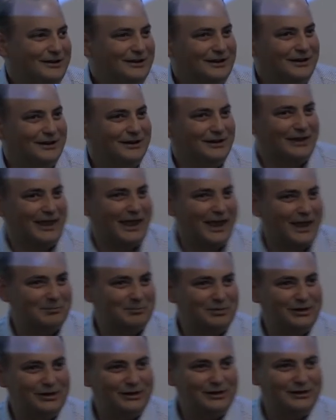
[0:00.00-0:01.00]
It can't
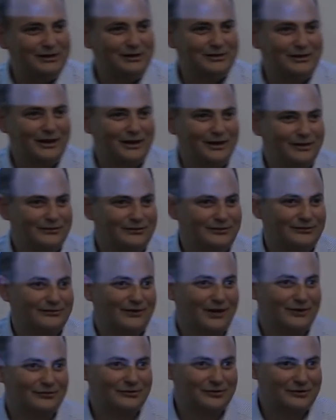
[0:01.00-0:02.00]
be that his is
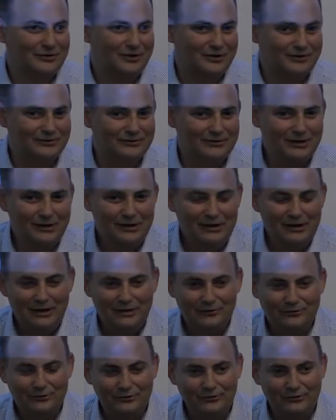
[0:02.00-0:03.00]
faster than ours.
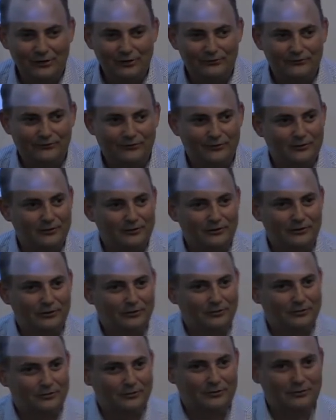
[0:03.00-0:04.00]
And it turns out for you
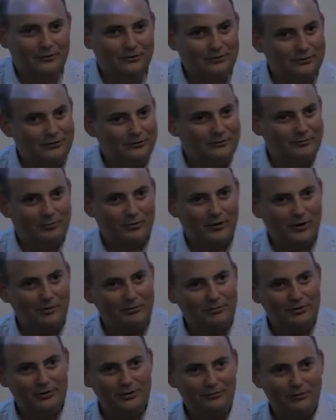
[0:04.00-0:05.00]
know, good,
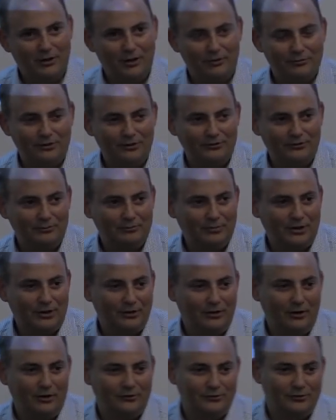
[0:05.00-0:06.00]
probably well-reasoned
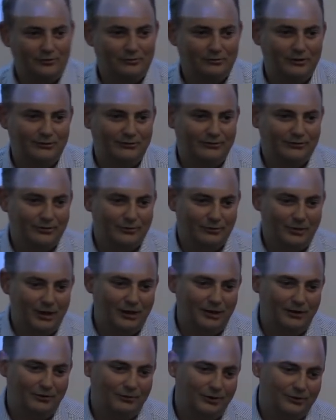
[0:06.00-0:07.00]
pedagogical reasons, the
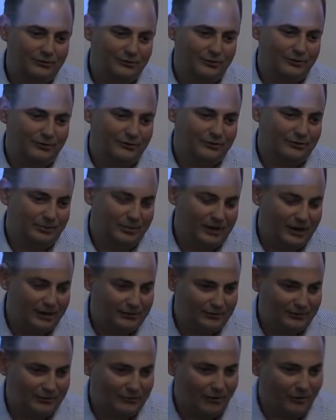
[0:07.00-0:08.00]
way Quicksort explained
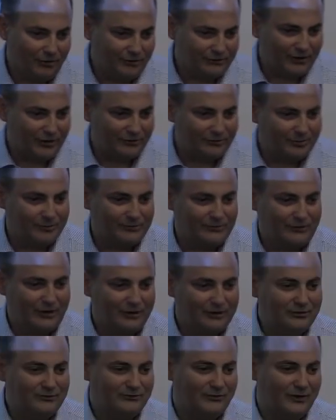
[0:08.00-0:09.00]
in the, all the textbooks that
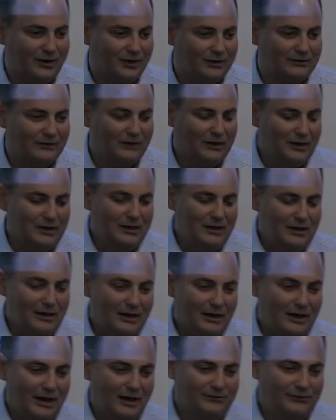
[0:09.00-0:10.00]
I could find
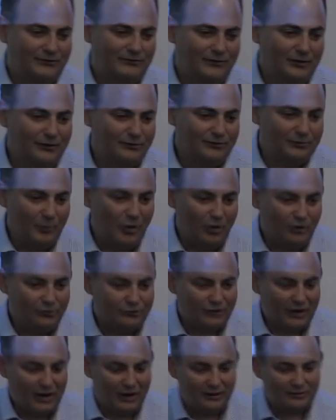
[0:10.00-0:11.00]
uh, has a very small
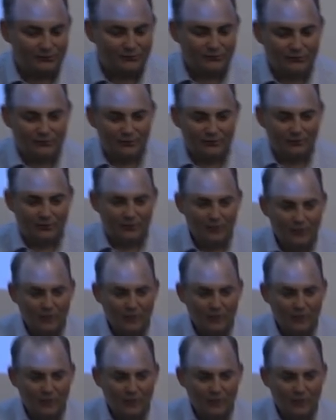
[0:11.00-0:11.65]
change to the